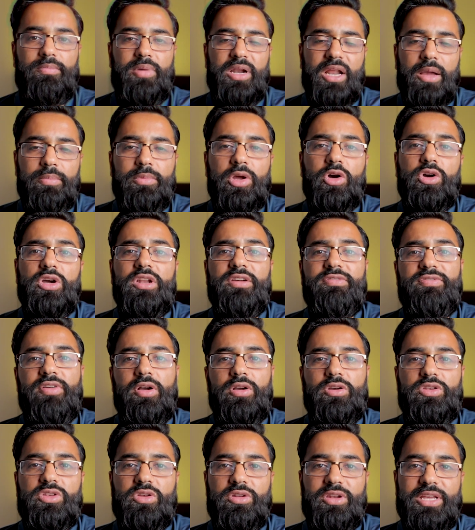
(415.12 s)
But I'm not going to
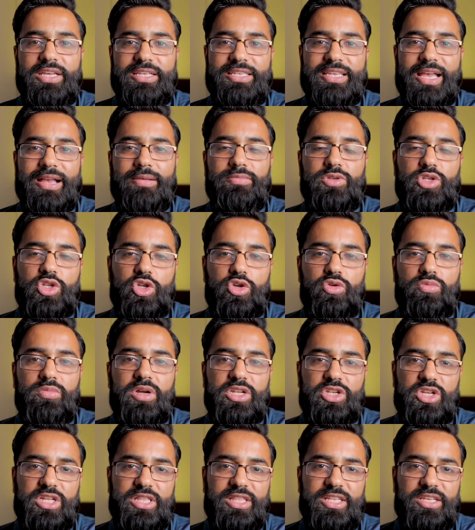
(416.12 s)
focus on exams too
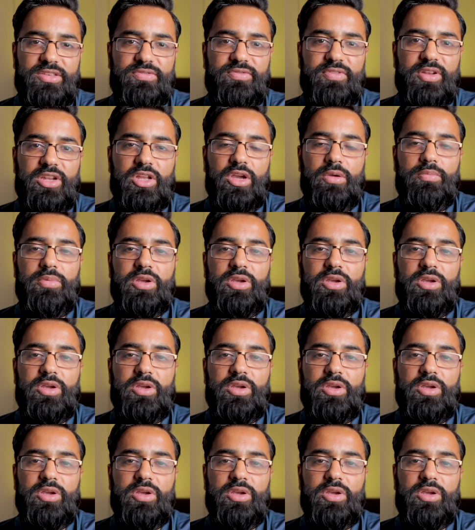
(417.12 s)
much in this video